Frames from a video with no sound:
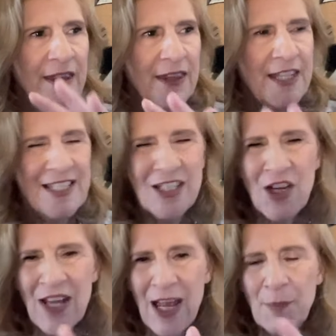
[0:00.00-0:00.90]
This is
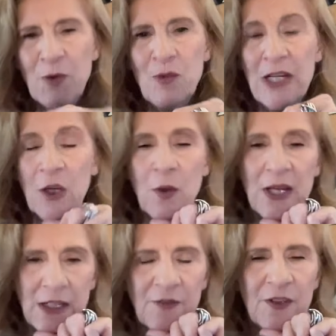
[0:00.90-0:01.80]
going to happen really
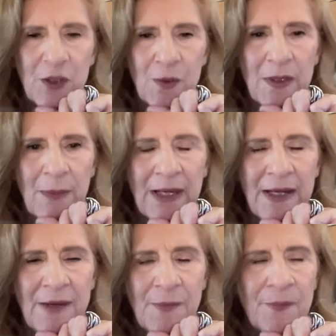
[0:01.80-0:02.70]
quickly for you in
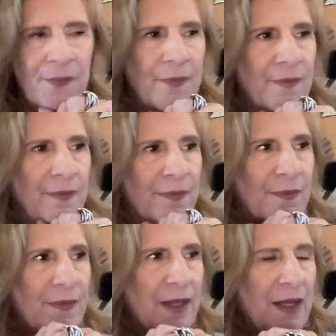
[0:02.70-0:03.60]
May.
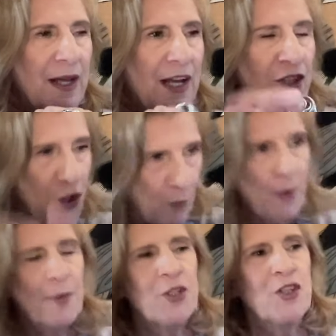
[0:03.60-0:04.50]
A job
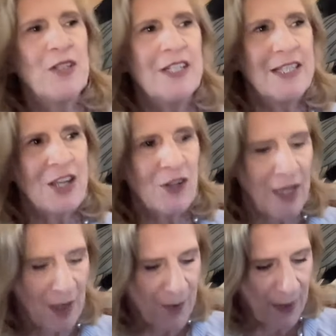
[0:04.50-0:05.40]
opportunity is going to
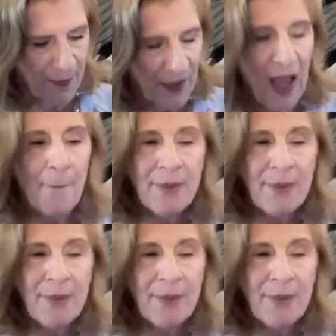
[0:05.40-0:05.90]
come up, a